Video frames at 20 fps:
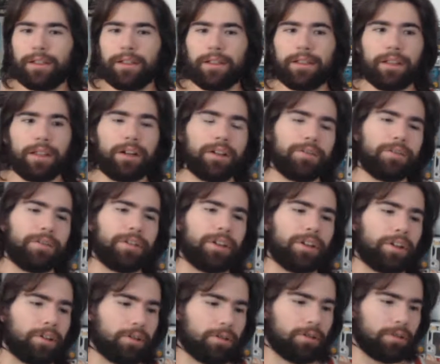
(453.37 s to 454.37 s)
I don't even
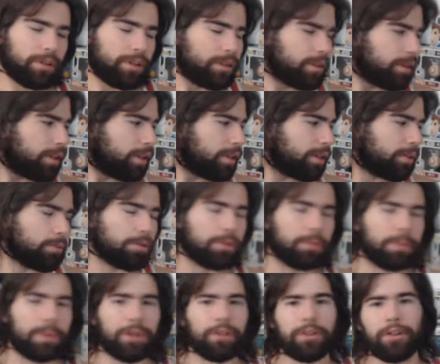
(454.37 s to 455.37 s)
know anymore
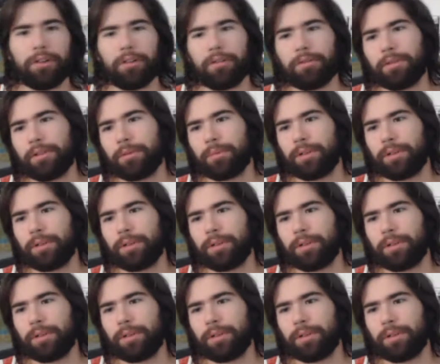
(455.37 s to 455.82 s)
about COVID,